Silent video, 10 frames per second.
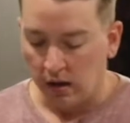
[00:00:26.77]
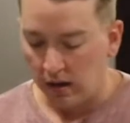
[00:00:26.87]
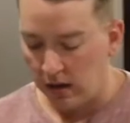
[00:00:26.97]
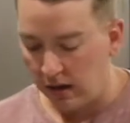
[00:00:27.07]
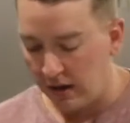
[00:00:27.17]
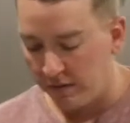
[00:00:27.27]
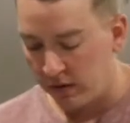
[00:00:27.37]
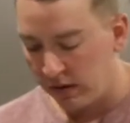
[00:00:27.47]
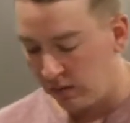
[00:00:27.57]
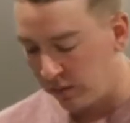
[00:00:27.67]

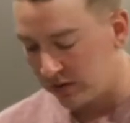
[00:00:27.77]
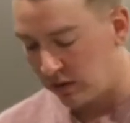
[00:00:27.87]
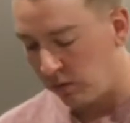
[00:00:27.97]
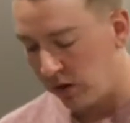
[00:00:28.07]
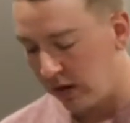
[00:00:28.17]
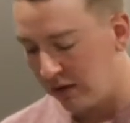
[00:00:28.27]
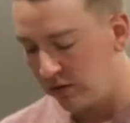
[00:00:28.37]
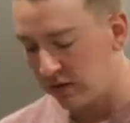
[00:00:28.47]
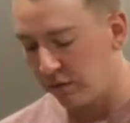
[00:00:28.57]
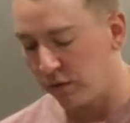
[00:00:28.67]
Every once in a while I
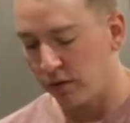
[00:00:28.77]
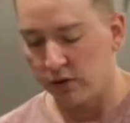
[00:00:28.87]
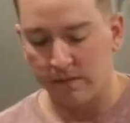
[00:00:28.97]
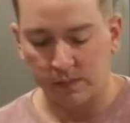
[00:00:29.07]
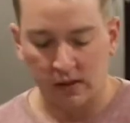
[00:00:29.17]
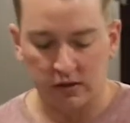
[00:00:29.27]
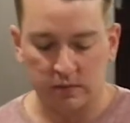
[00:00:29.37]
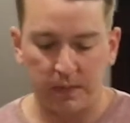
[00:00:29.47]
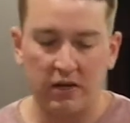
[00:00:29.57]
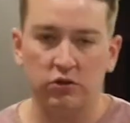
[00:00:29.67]
use it for a
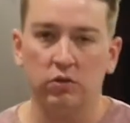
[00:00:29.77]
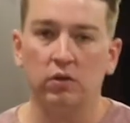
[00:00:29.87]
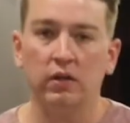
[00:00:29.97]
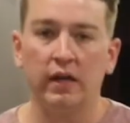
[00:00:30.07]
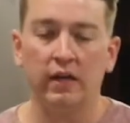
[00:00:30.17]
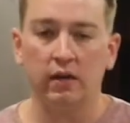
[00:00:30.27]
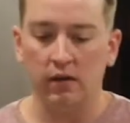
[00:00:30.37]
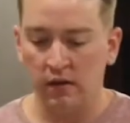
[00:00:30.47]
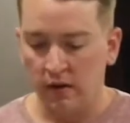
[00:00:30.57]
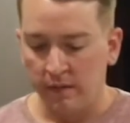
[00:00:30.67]
special, like
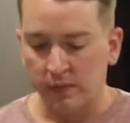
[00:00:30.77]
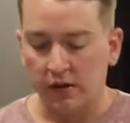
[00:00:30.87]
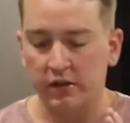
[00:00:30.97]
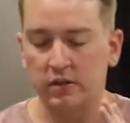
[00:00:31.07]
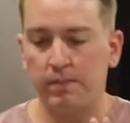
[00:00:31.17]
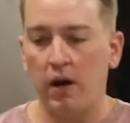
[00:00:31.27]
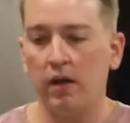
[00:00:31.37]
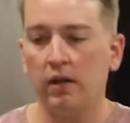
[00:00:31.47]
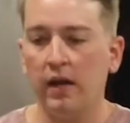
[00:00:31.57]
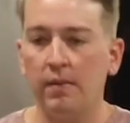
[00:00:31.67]
a
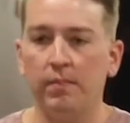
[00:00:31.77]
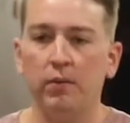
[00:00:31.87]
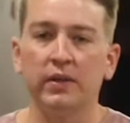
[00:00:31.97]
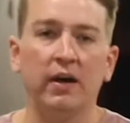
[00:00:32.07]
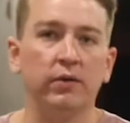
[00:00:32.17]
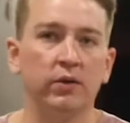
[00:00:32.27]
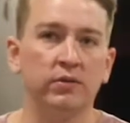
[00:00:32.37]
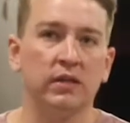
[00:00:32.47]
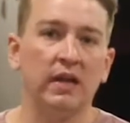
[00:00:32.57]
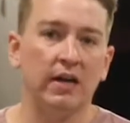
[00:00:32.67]
spotlight, but without
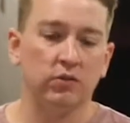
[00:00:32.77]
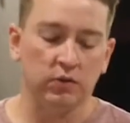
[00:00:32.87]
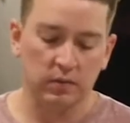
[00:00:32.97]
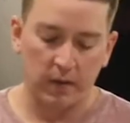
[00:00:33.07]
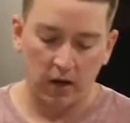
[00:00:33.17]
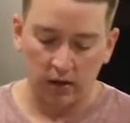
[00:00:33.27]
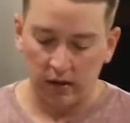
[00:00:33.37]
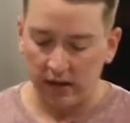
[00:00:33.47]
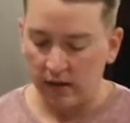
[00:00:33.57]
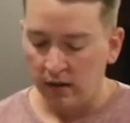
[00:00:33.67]
using an actual
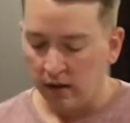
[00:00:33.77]
spotlight.